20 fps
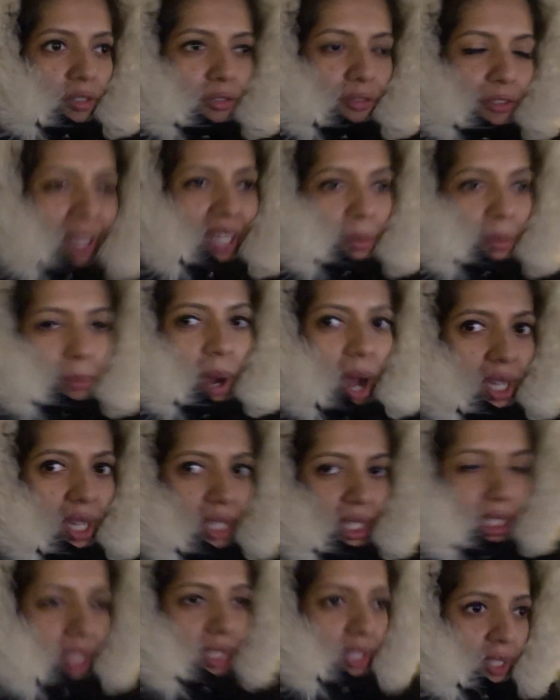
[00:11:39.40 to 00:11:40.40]
fake
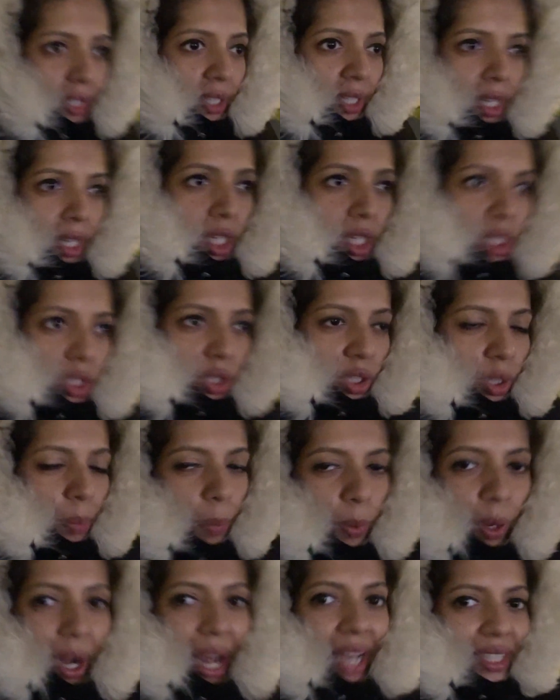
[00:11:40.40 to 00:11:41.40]
market, so the
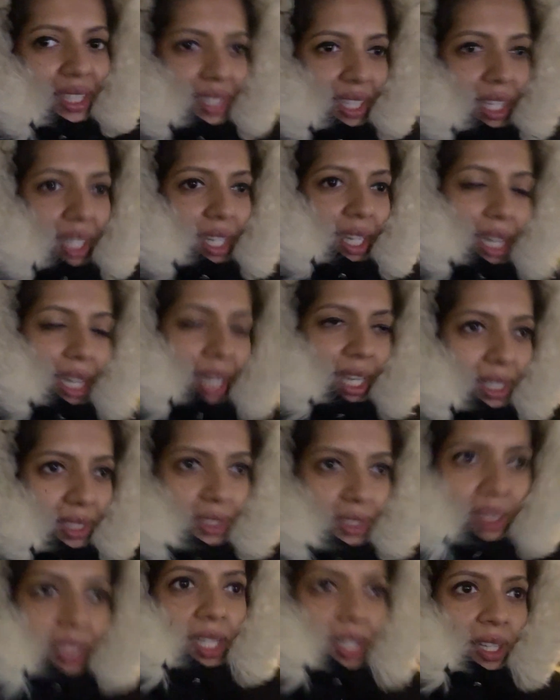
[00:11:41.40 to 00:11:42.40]
pricing is,
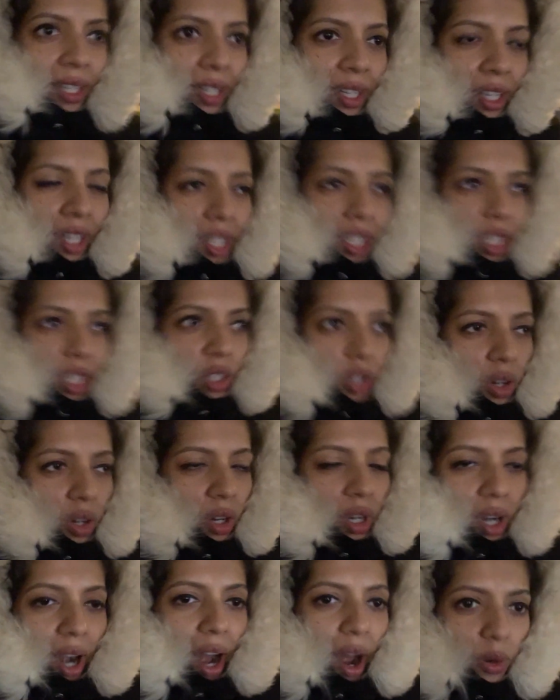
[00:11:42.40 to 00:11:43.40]
you know,
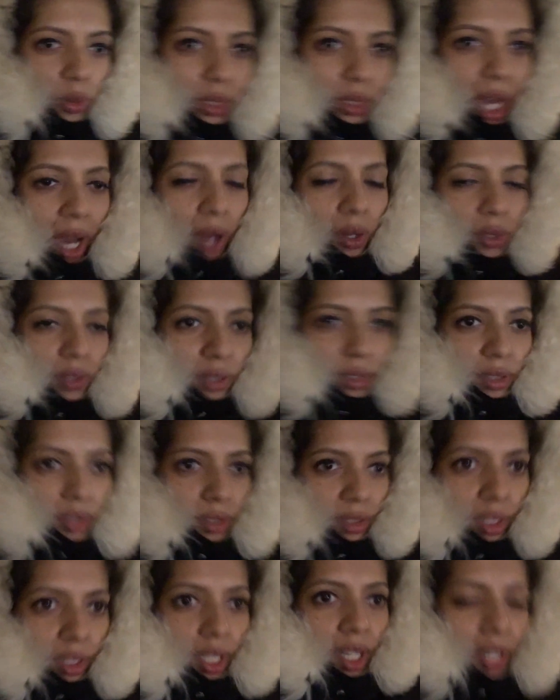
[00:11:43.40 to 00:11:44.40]
around
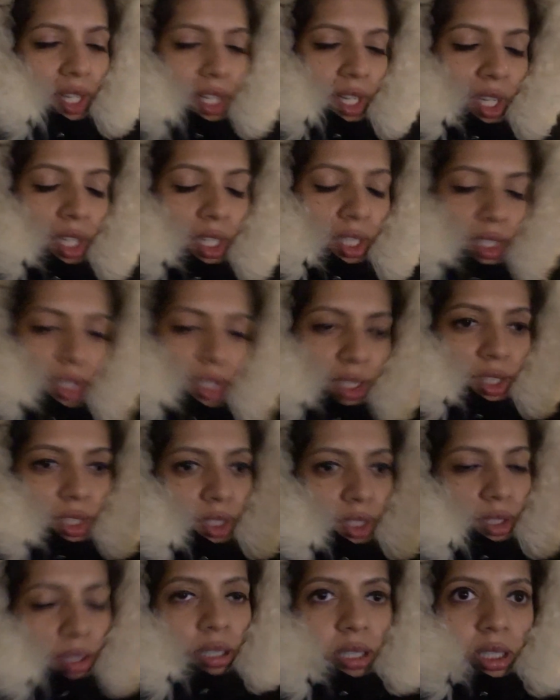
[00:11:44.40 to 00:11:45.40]
1,000,
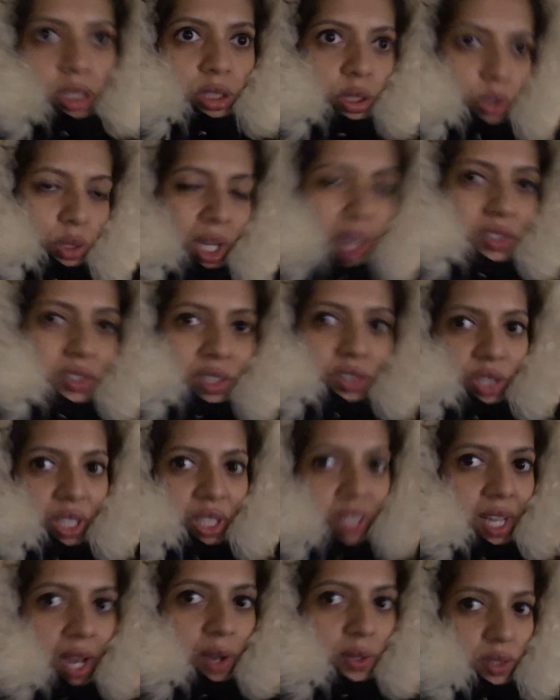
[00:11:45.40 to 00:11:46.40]
2,000,
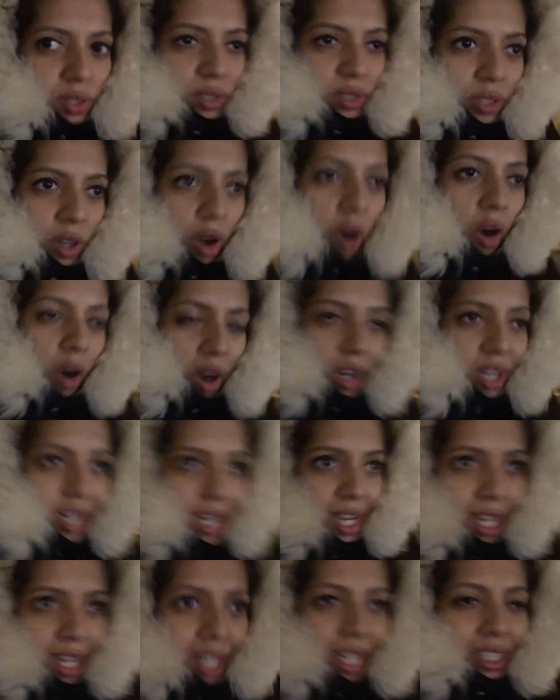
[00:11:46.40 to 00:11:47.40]
3,000 odd.
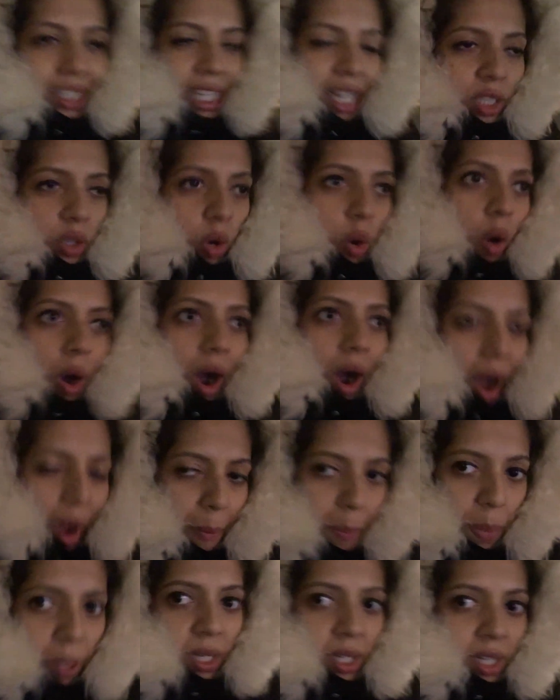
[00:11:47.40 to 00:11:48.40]
It can go up,
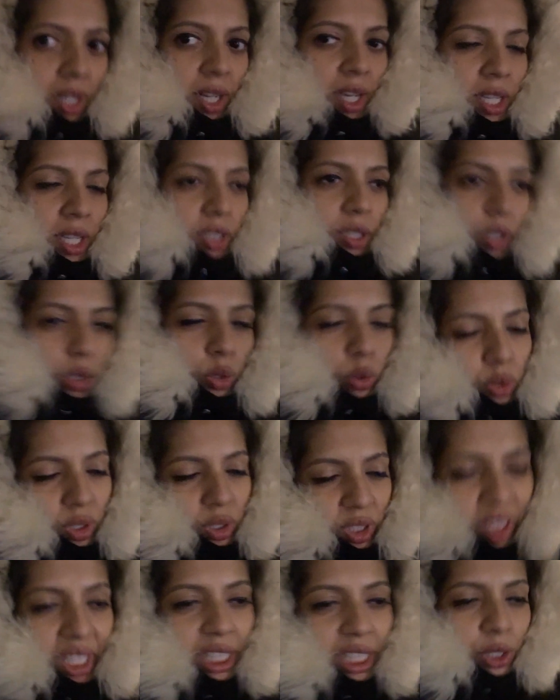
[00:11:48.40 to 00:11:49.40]
so you
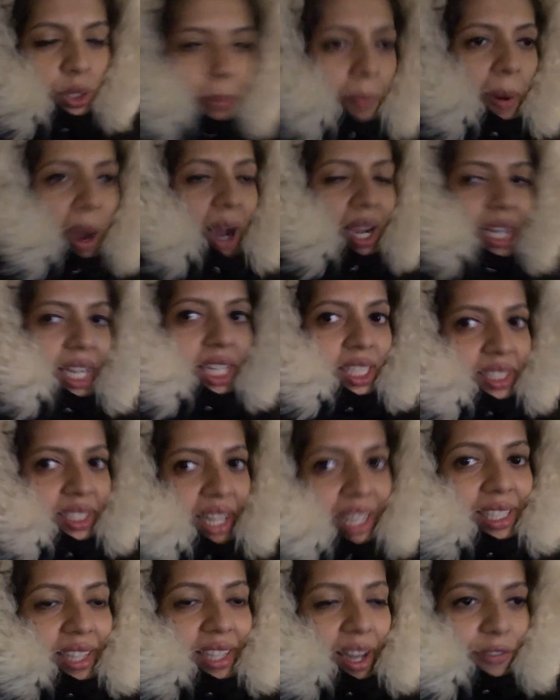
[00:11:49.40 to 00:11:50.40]
need to bargain.
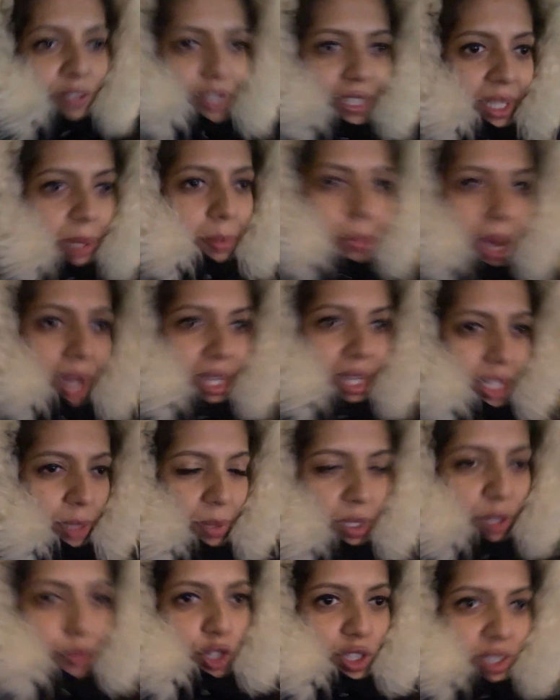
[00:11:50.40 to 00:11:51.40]
They'll definitely bargain,
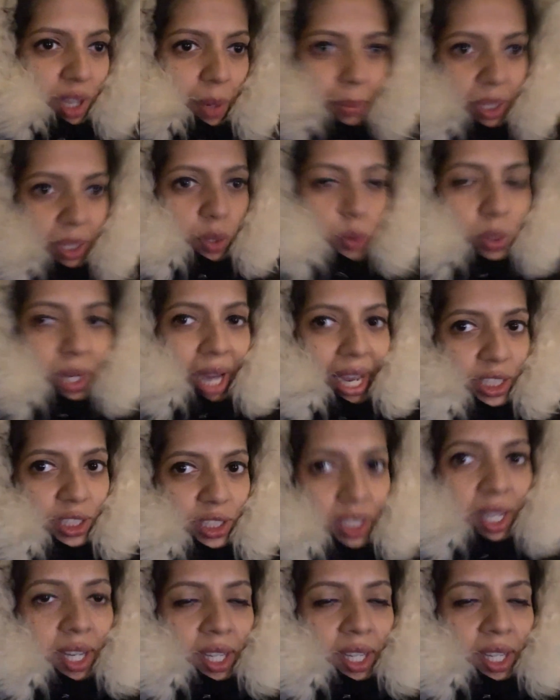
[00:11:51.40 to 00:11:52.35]
but if you're somebody who likes